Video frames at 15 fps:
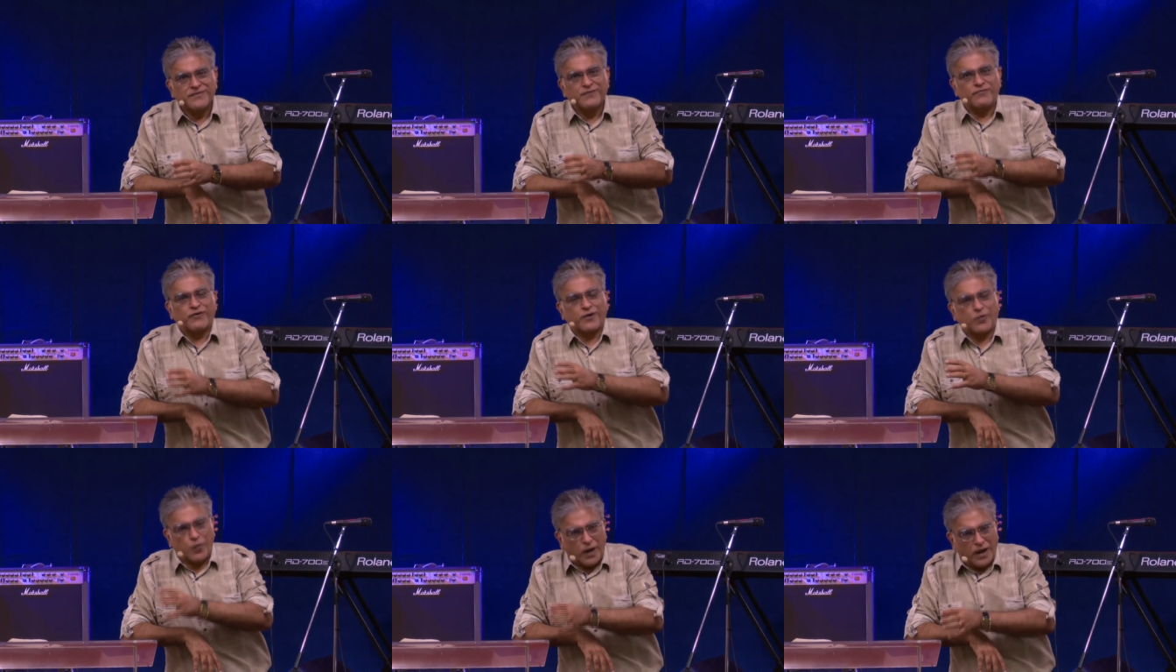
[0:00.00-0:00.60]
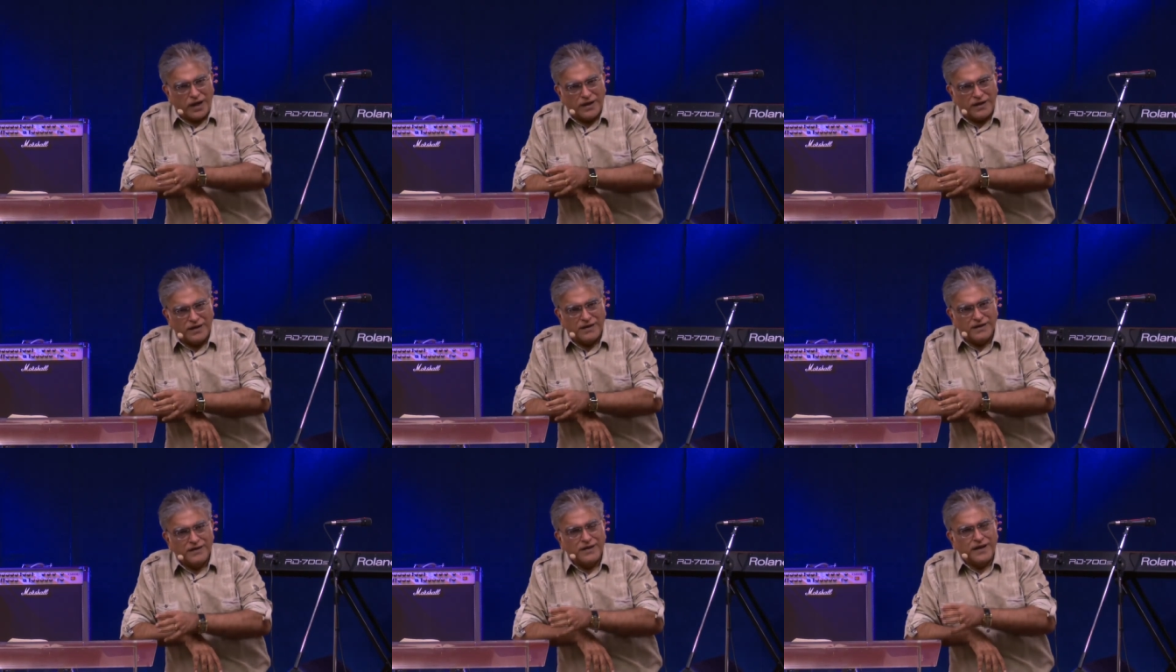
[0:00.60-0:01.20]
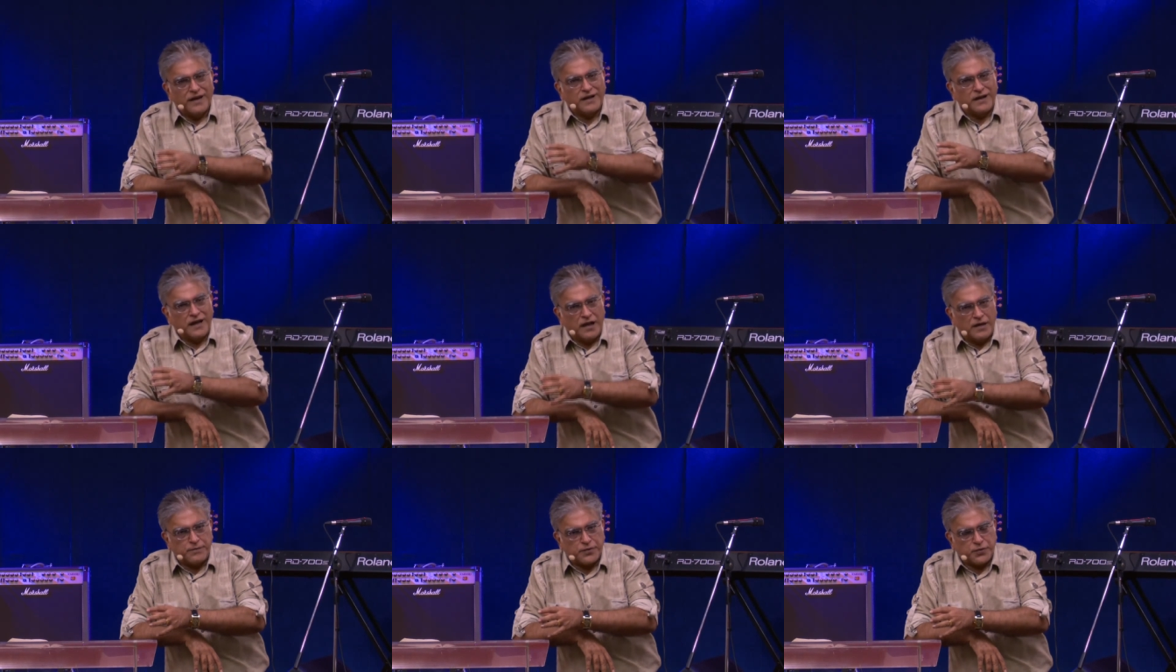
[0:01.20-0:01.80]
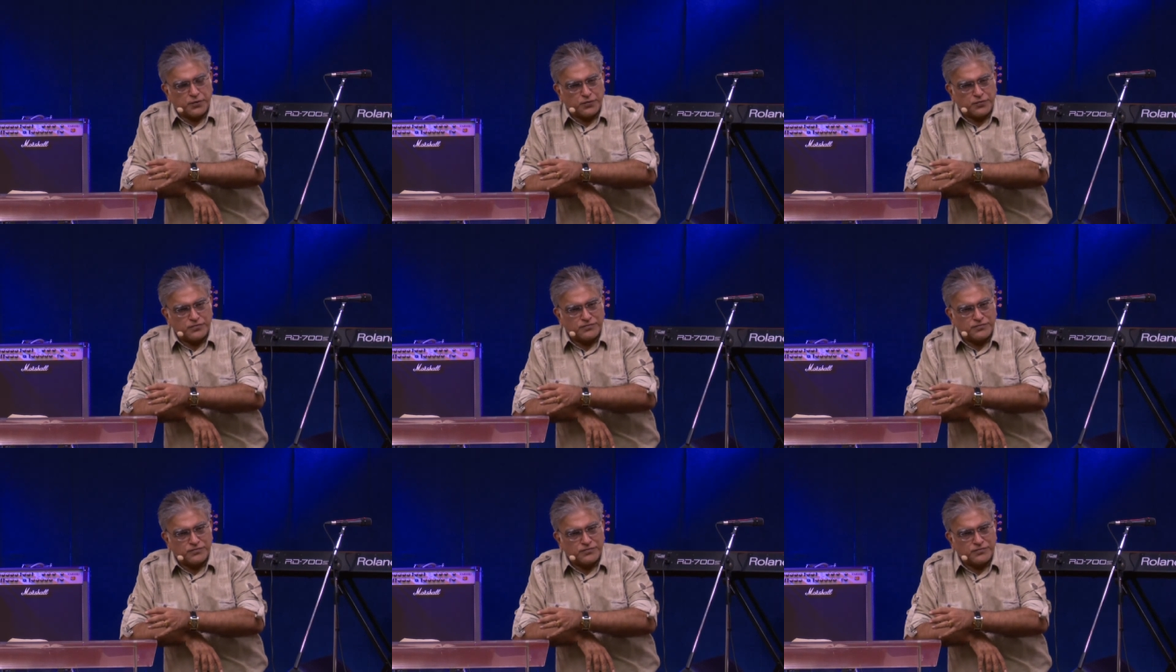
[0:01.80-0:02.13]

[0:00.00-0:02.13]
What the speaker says: for a while, it'll help you.